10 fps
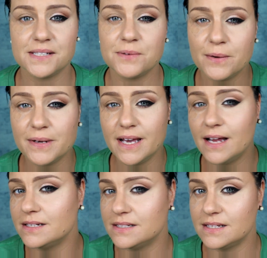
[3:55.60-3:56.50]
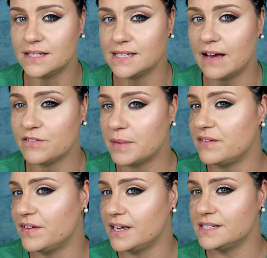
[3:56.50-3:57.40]
so I went ahead and did this half of
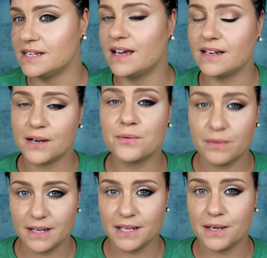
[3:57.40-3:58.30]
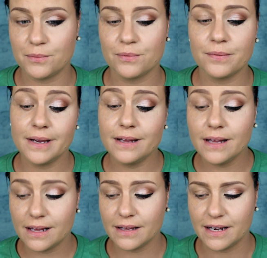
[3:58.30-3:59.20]
my face and I really,
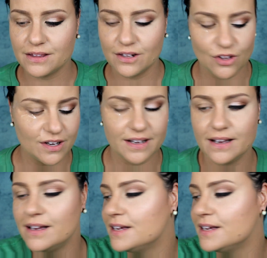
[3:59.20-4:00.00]
really like the look.